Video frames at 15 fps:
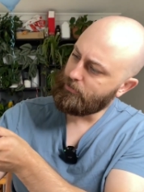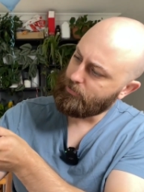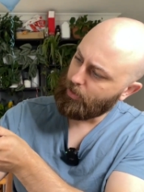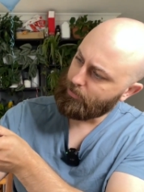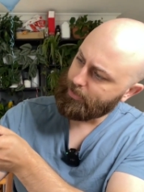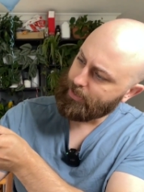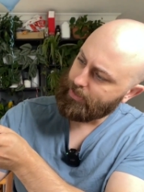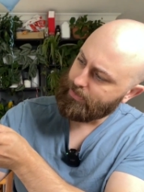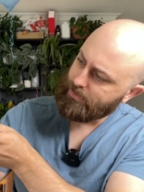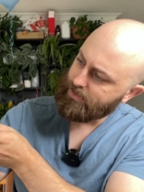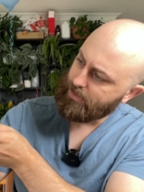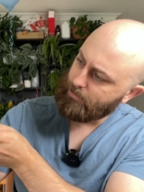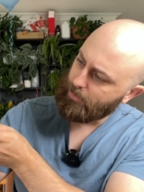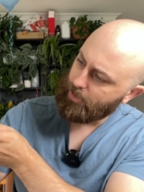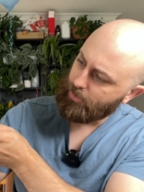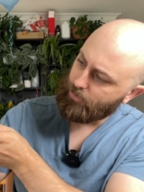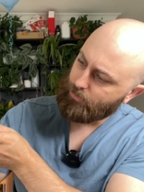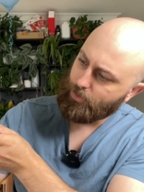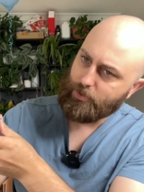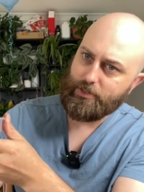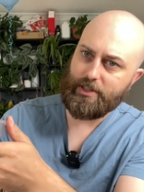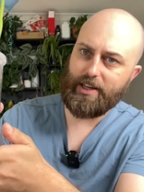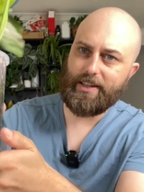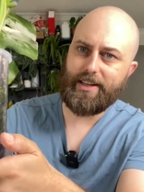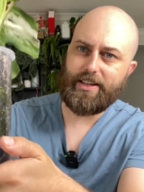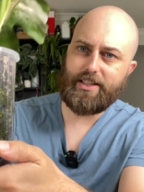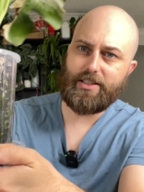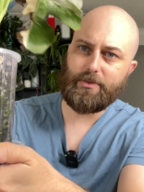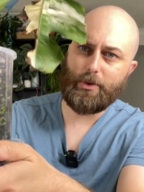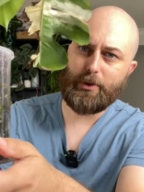probably can't see many of the roots down there
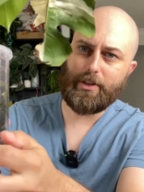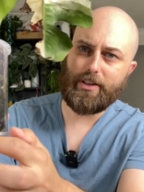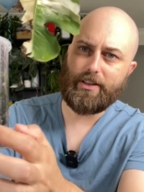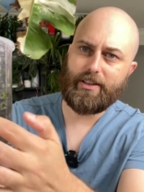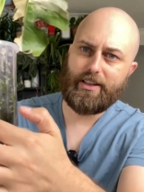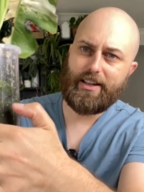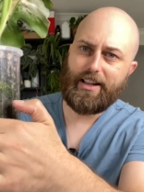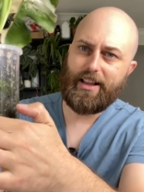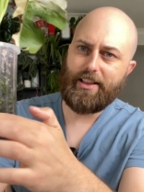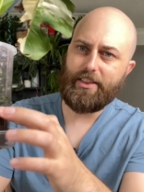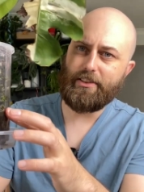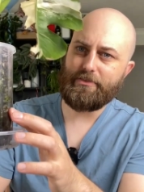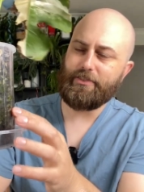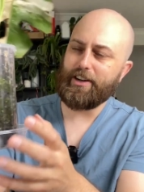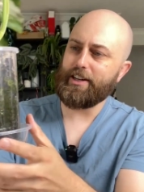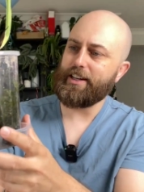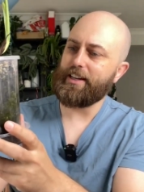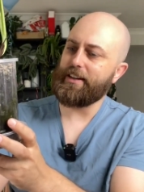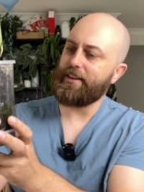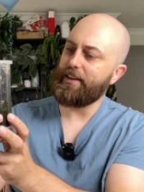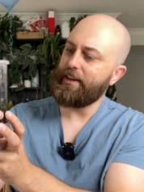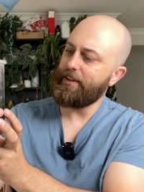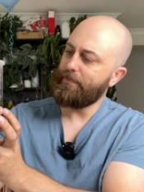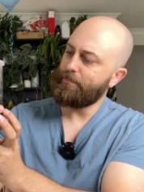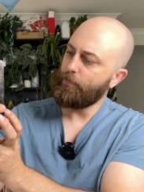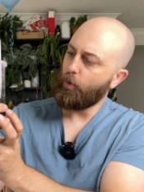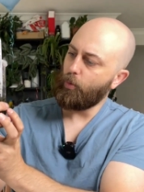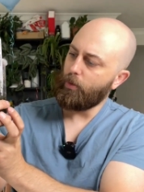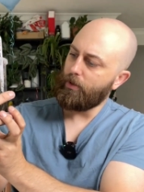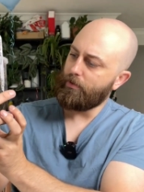because of all the fungi in there,
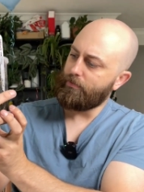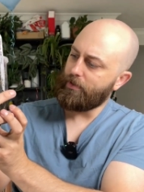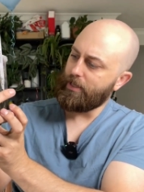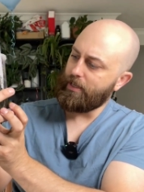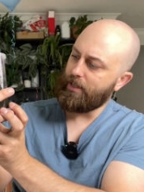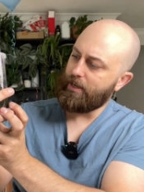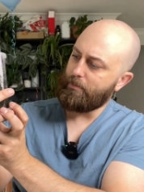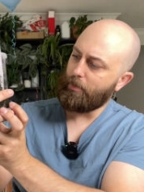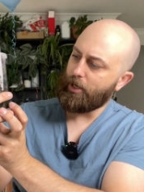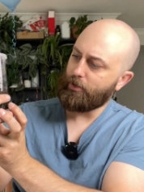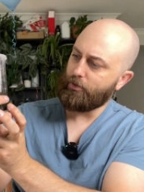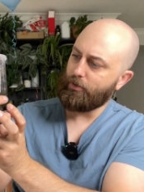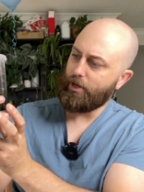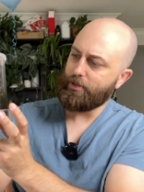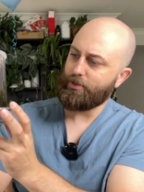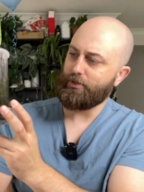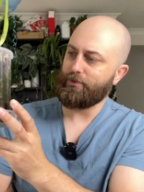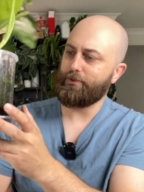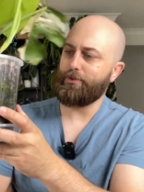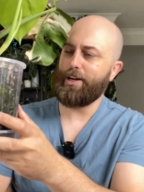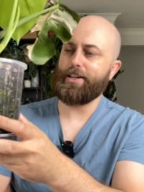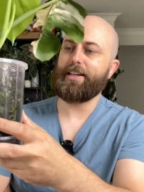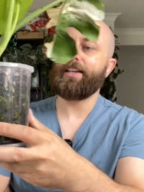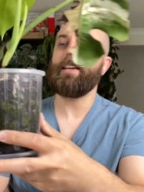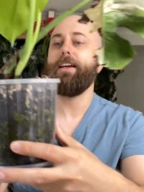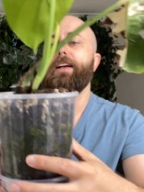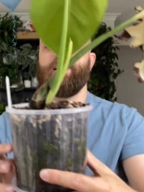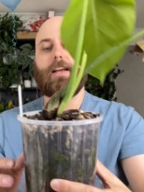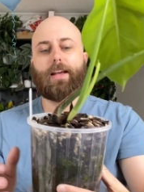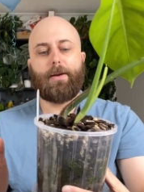all of the mycorrhizal fungi,
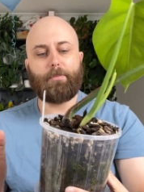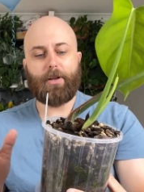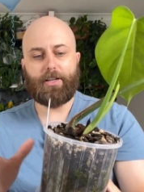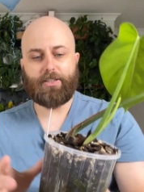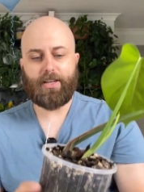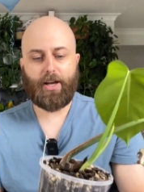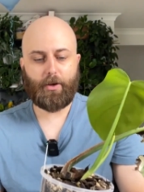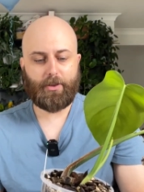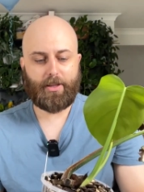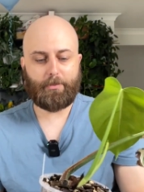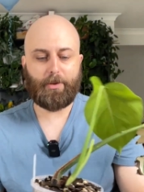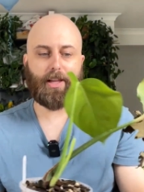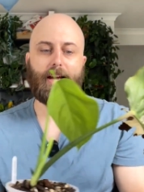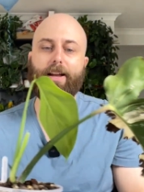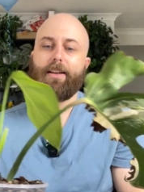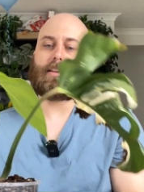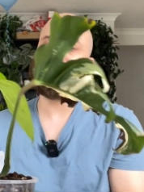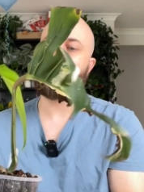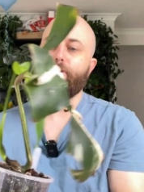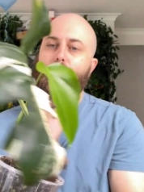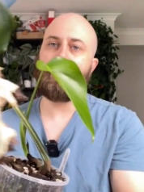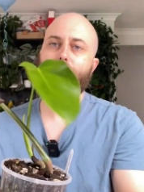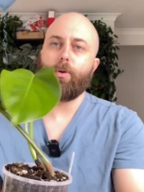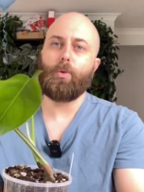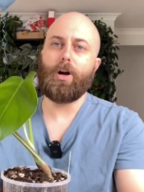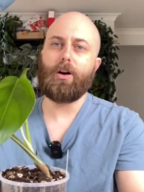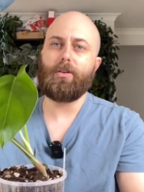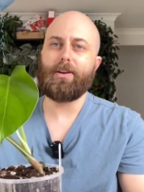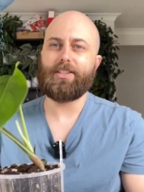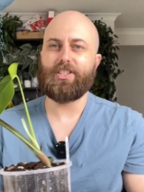but it's a healthy plant, it's growing
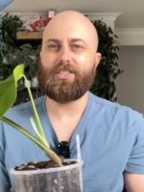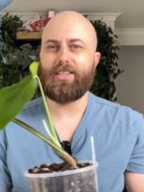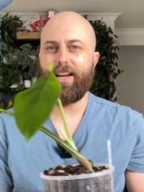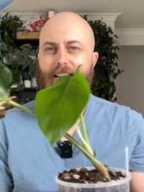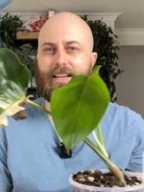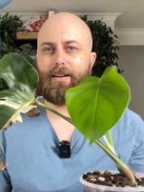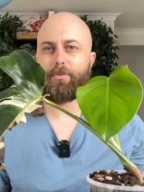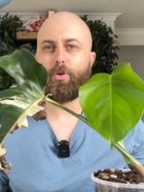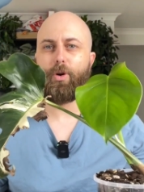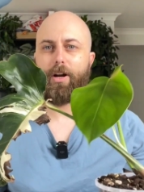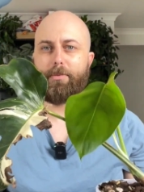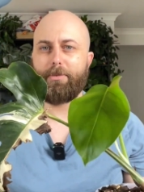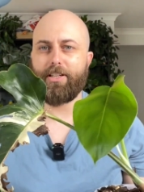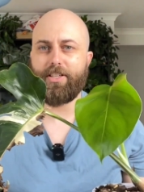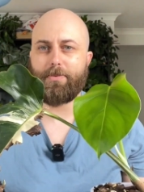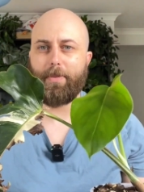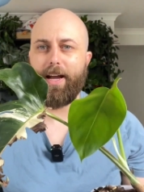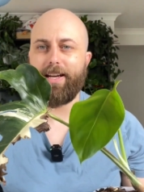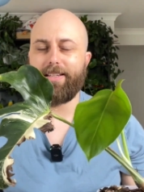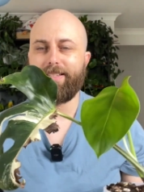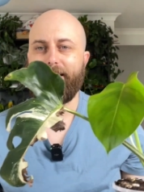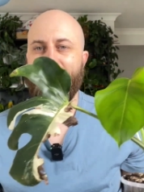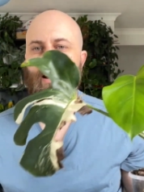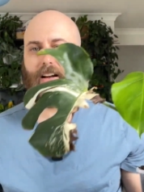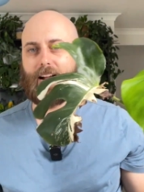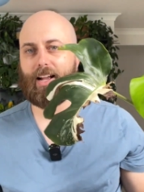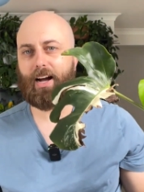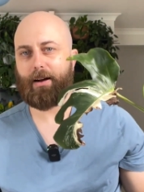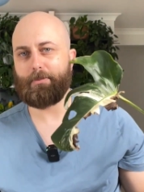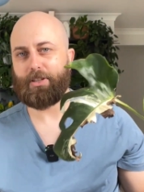well, it's just taking up quite a bit of space, and I
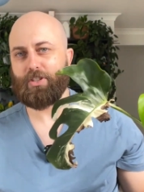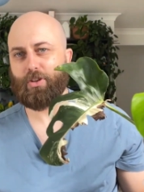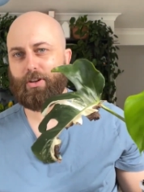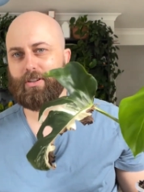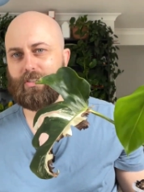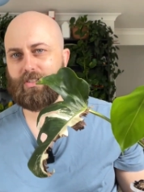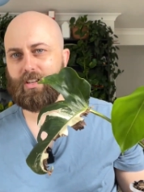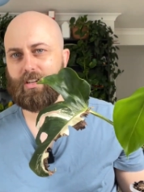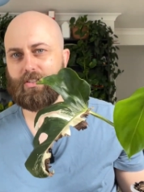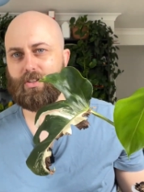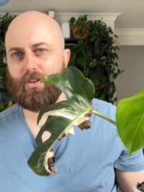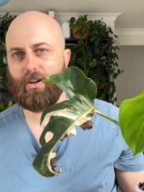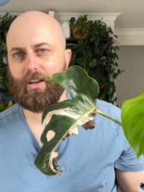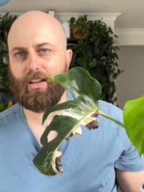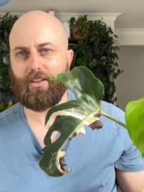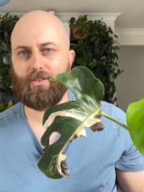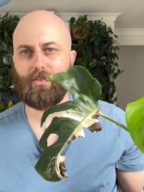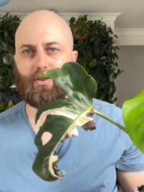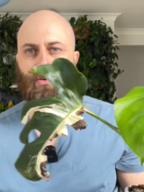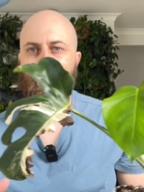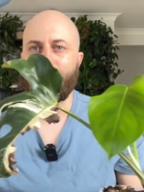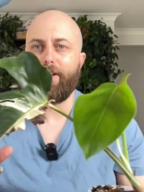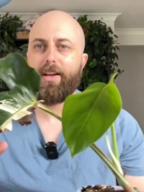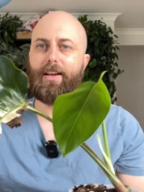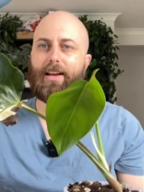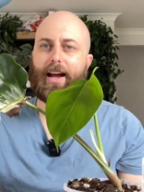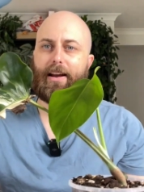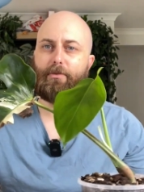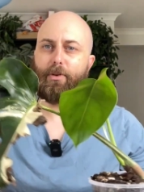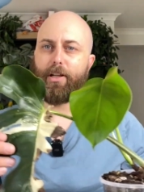can't be certain it's going to turn into
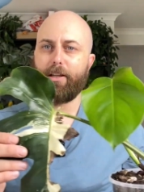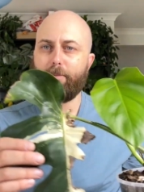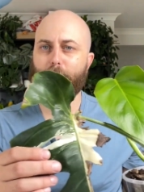a really